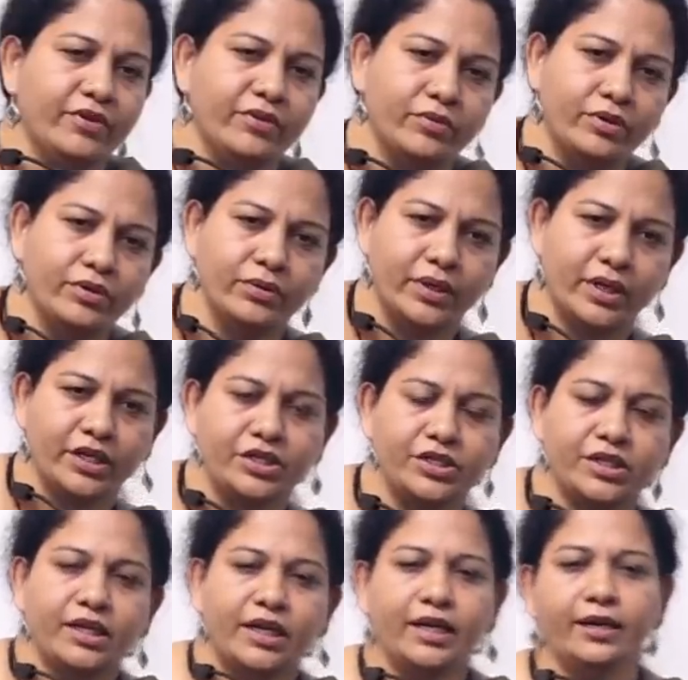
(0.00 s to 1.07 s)
we would do
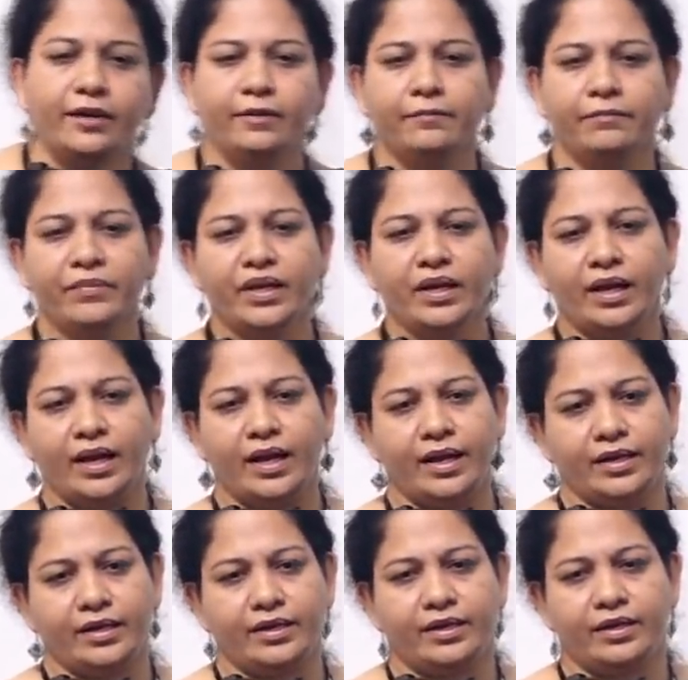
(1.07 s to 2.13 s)
initially.
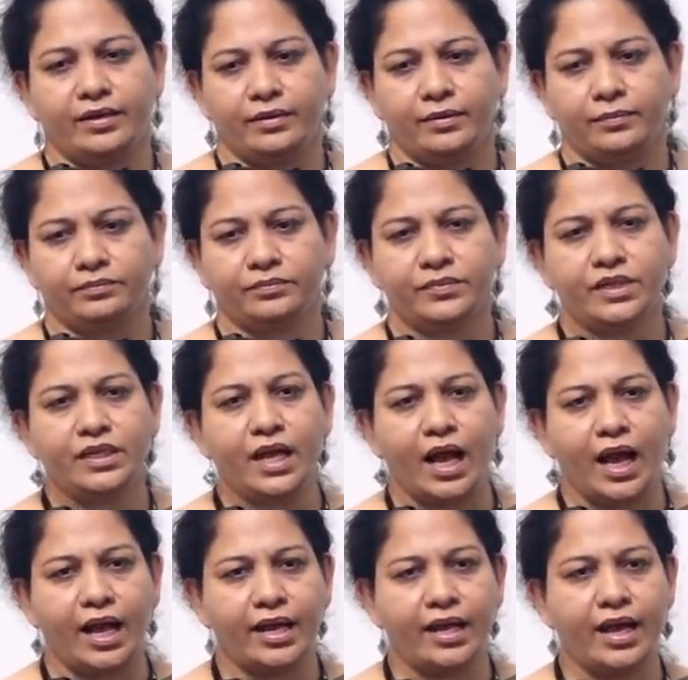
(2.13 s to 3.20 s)
And uh, see,
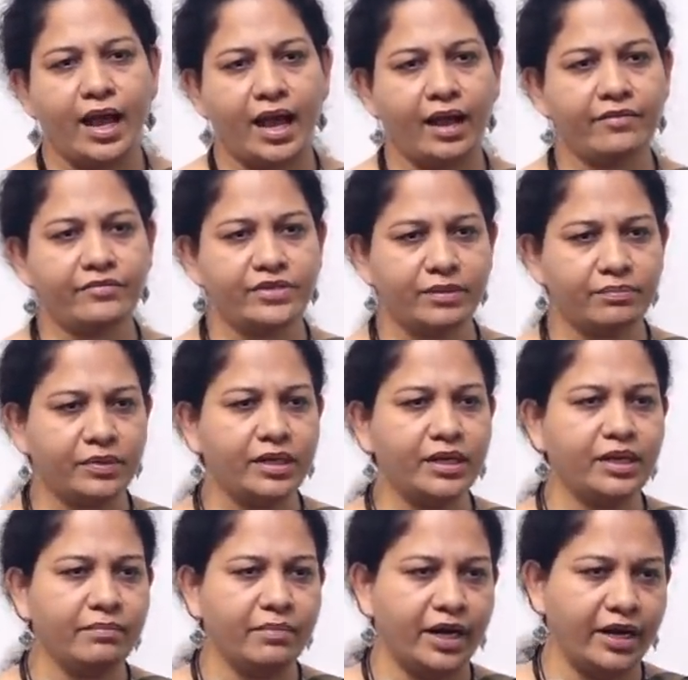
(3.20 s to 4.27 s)
I have something
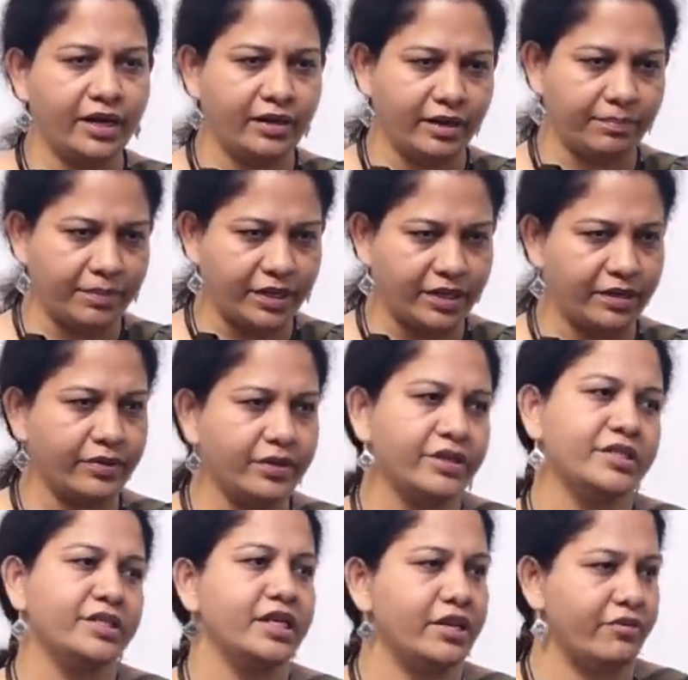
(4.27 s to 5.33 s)
in mind, a particular
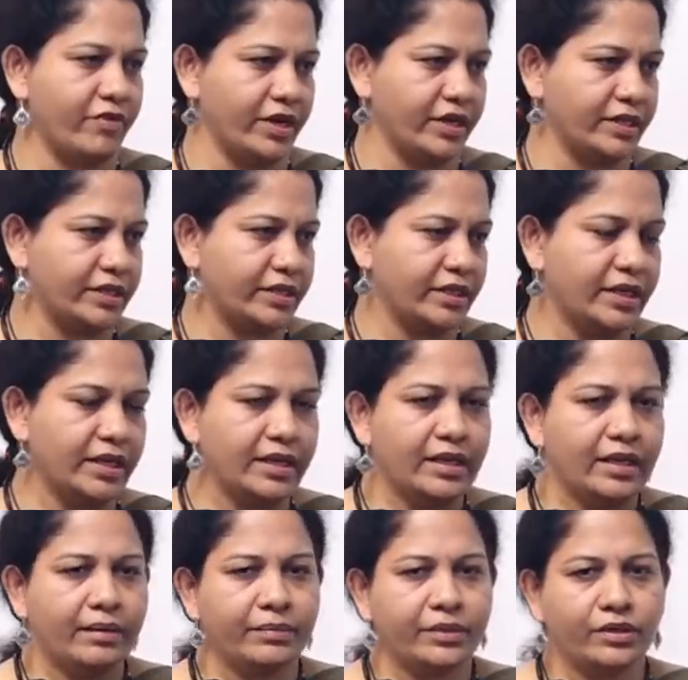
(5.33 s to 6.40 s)
sequence.
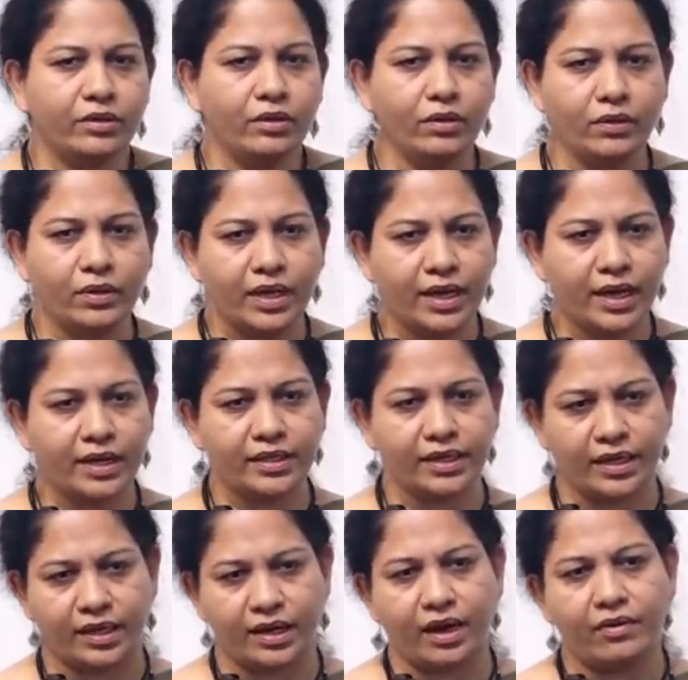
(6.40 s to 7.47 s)
But now looking at the
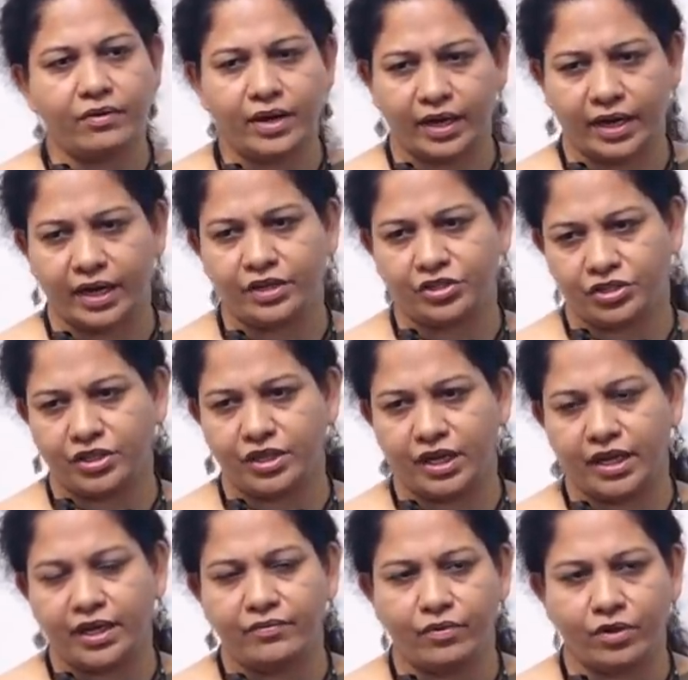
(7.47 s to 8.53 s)
crowd
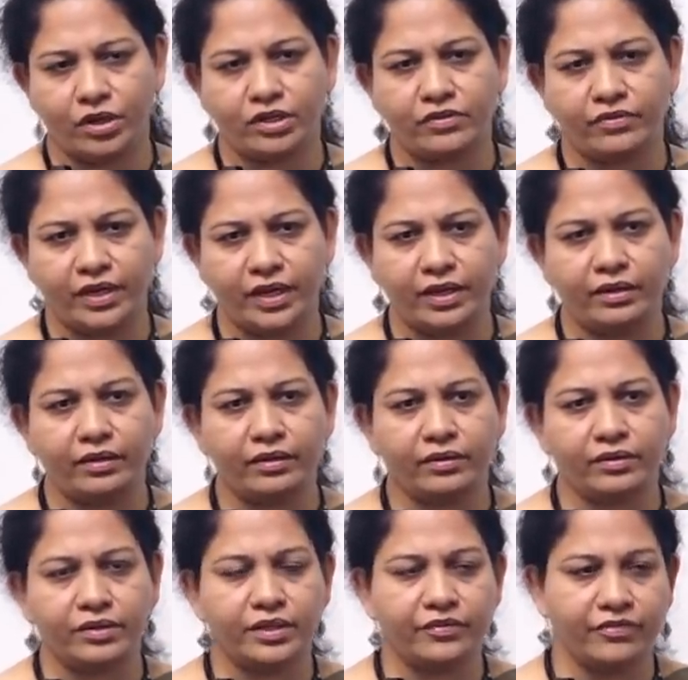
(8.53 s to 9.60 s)
occasionally, what we, you
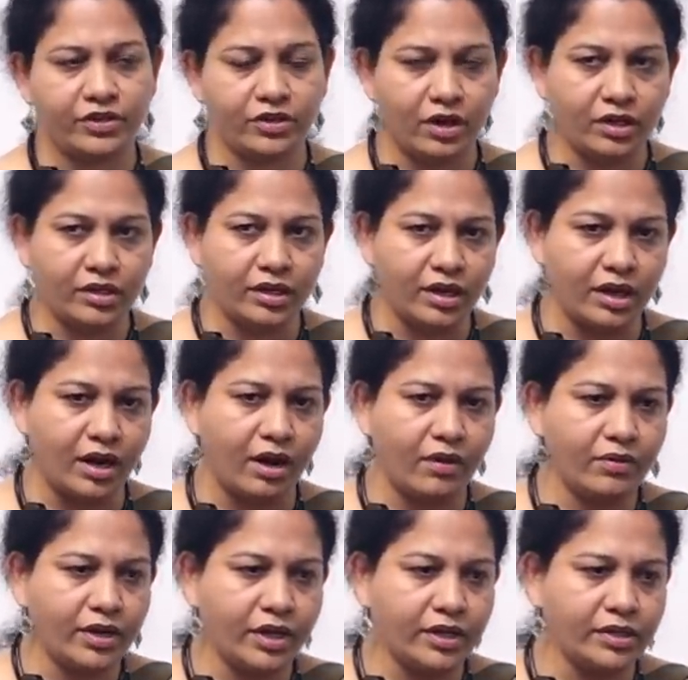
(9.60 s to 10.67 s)
know, if at all, the
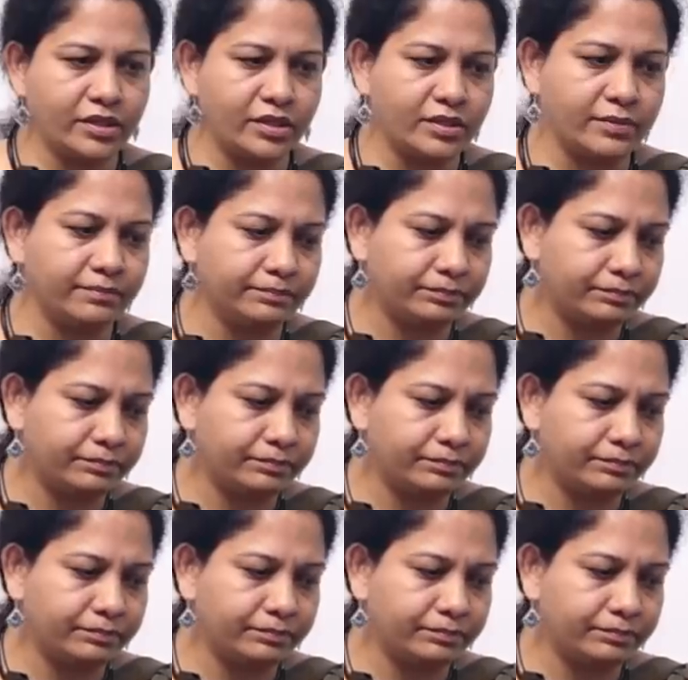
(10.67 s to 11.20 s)
crowd is